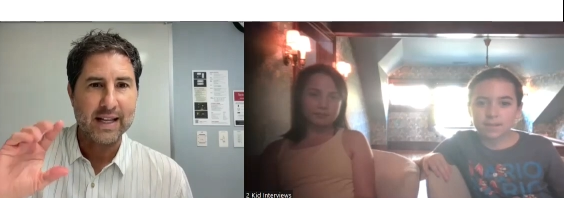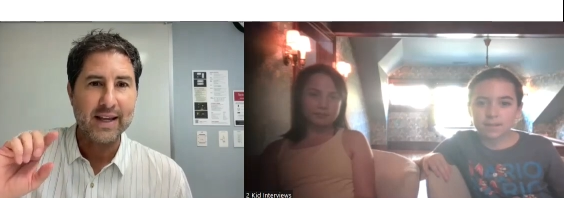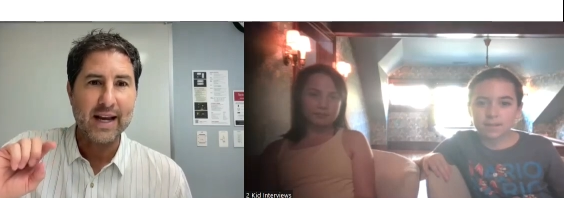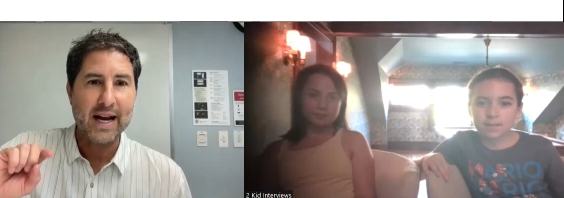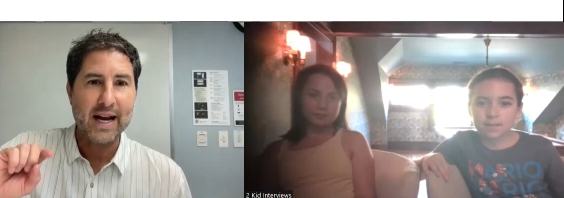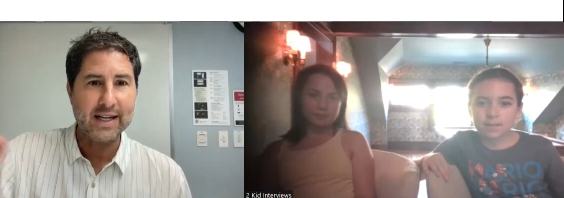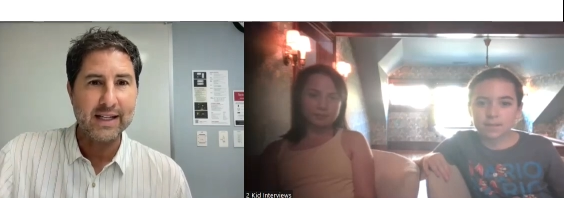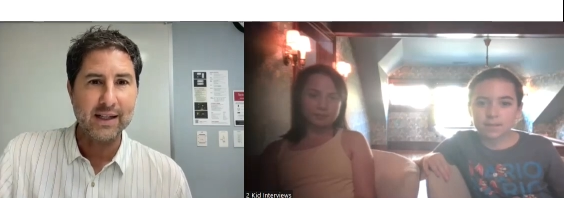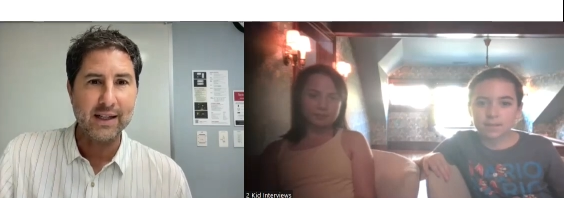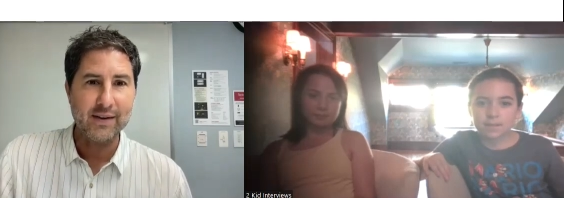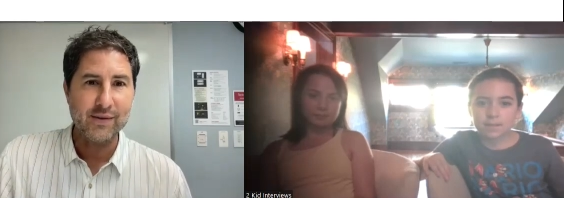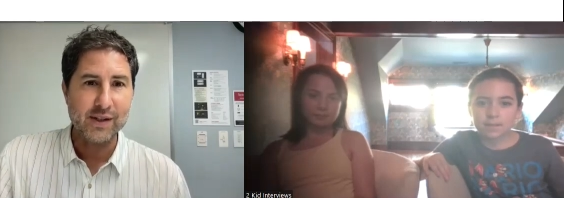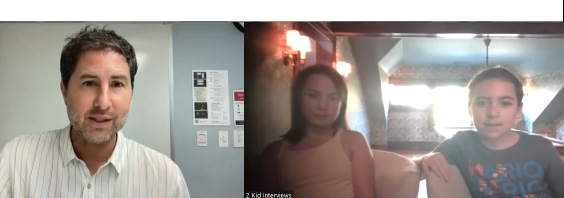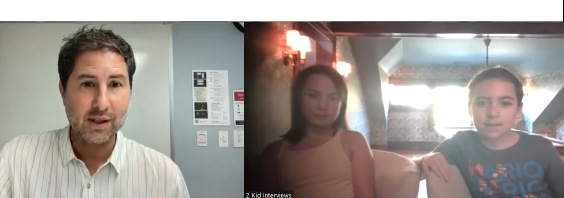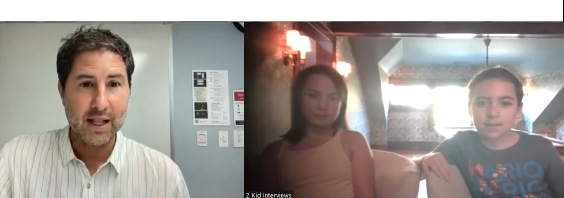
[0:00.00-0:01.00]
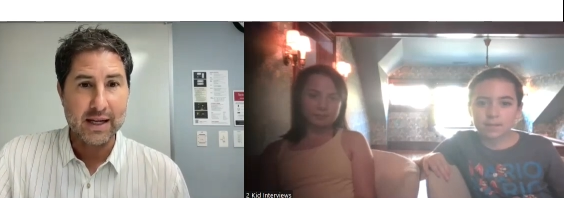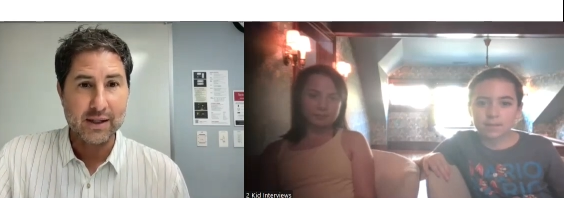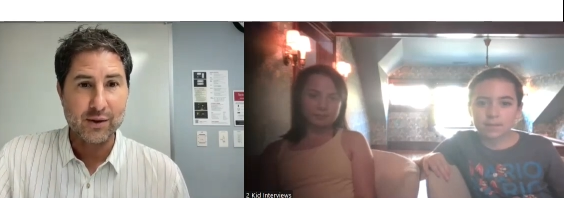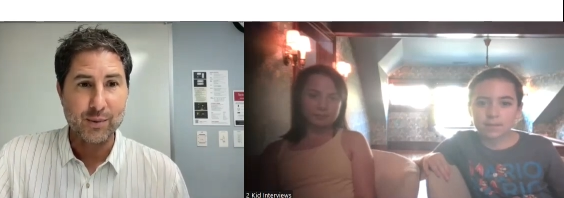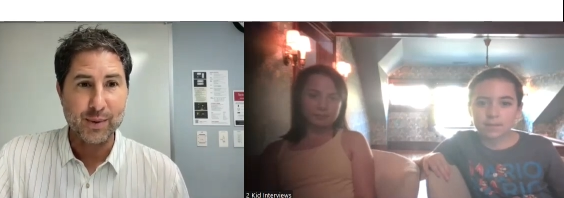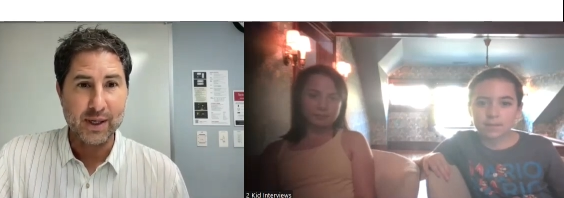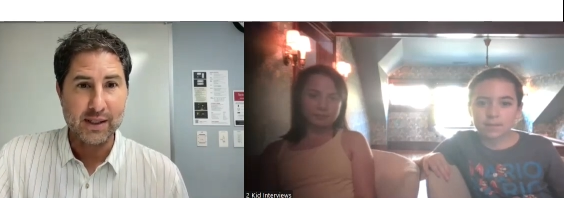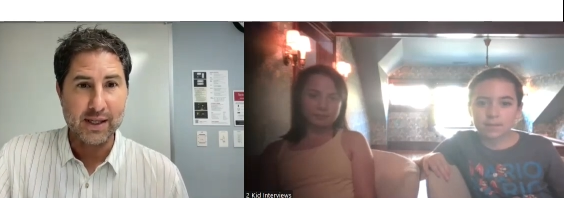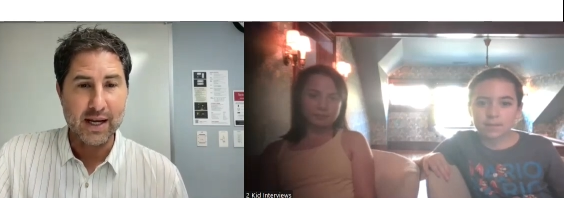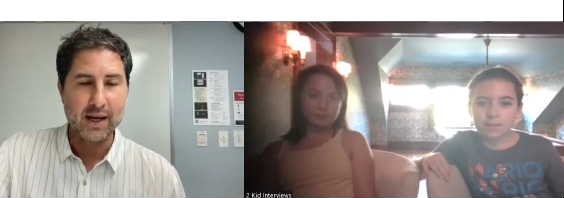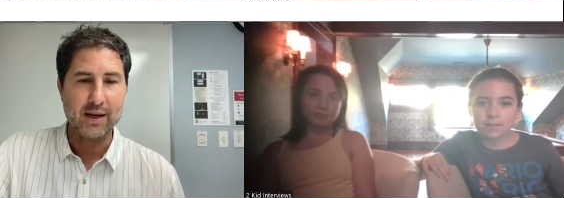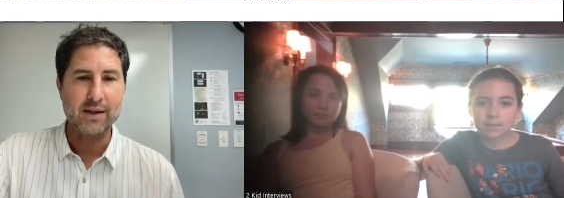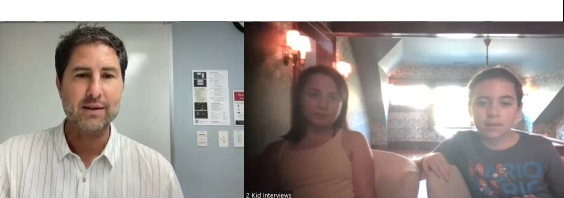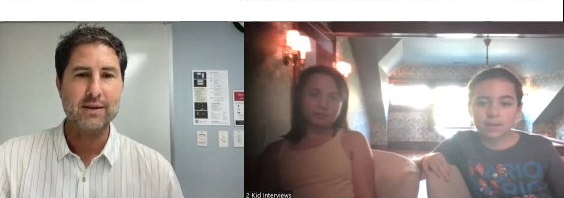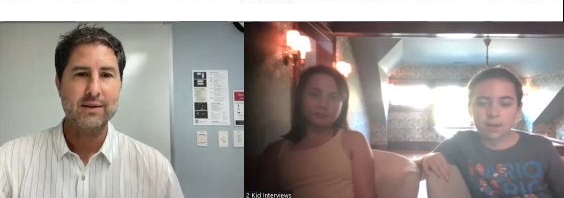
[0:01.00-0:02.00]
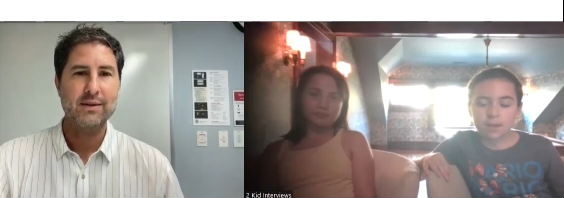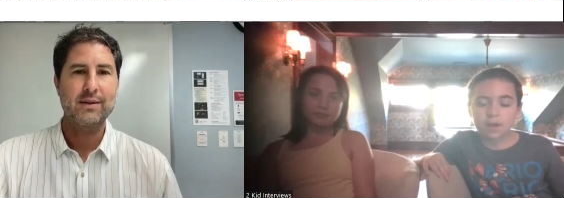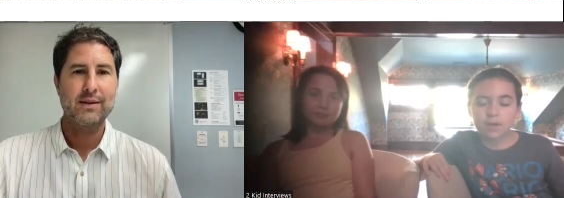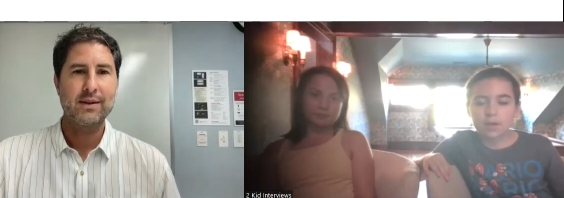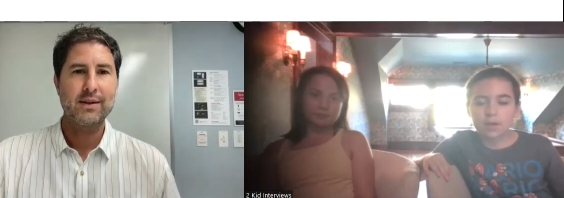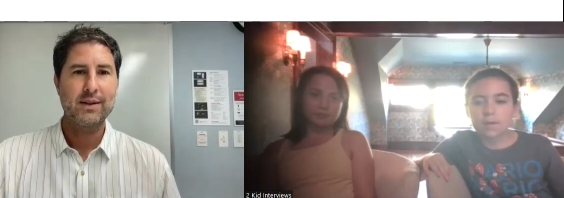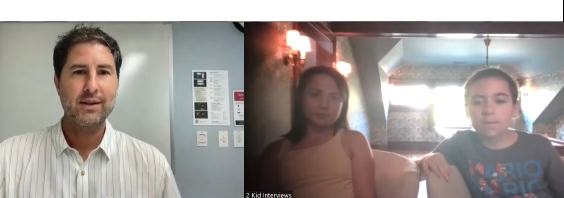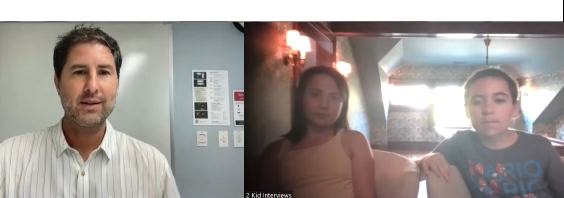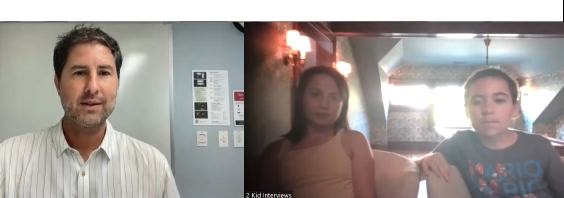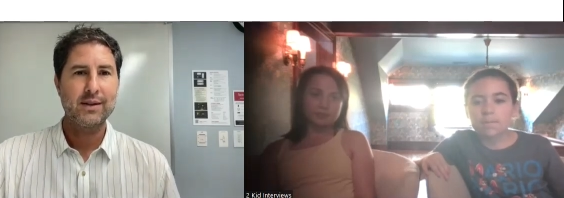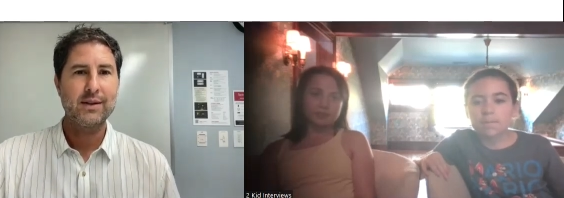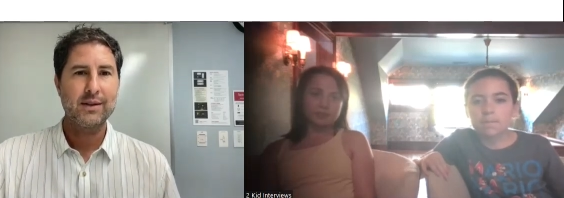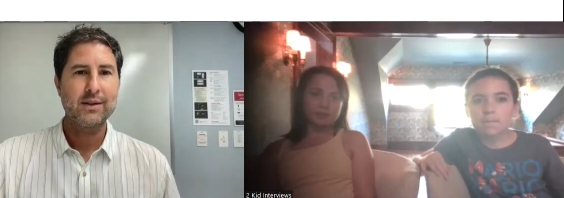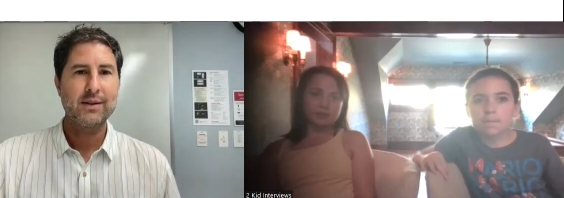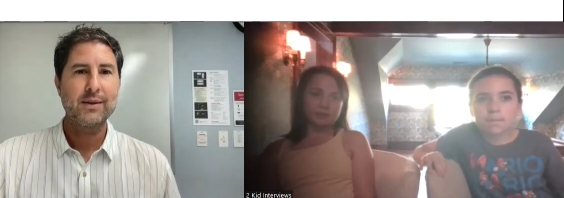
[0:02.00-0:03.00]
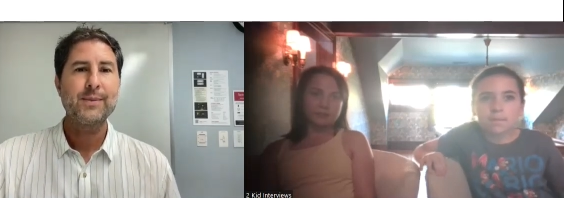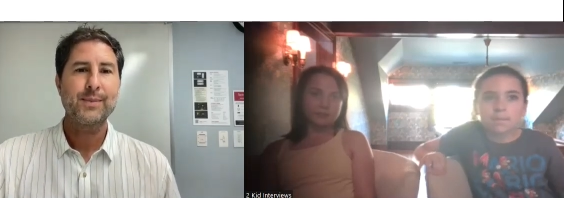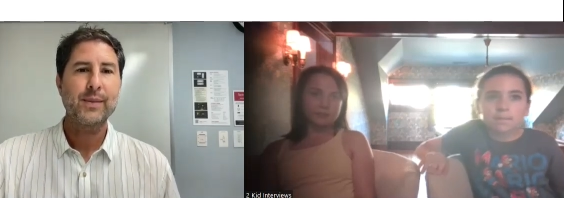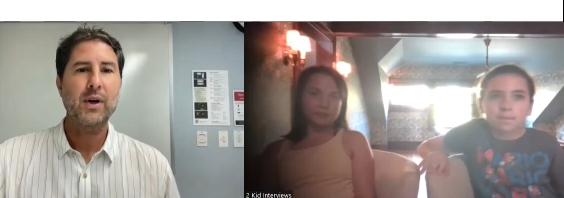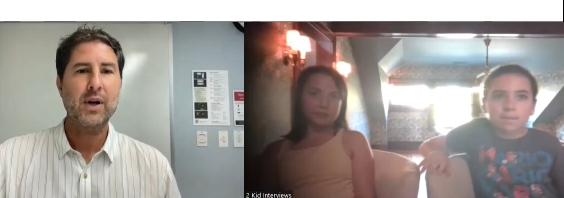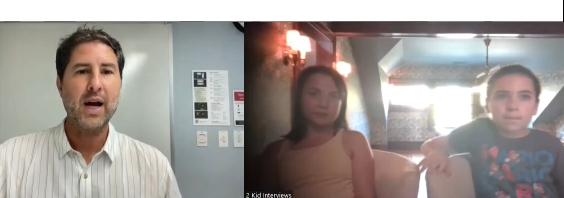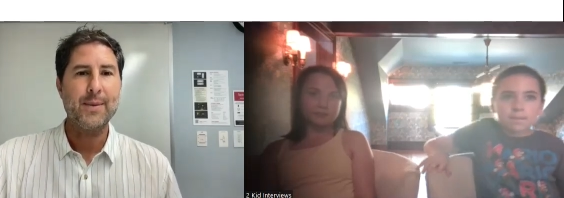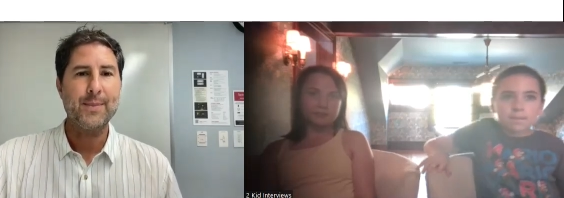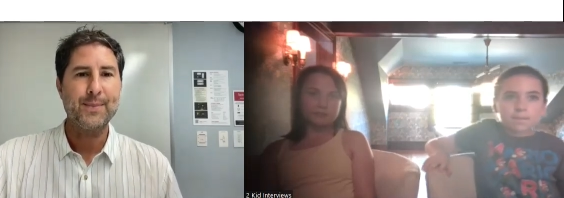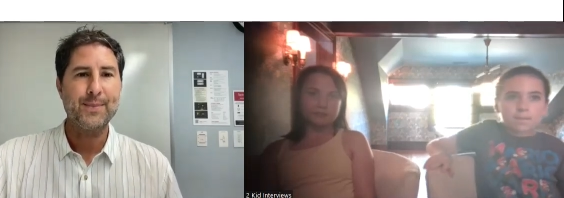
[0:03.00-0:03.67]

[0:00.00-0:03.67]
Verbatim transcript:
Speaker 1: think I need to leave this classroom in a second. Okay. Okay.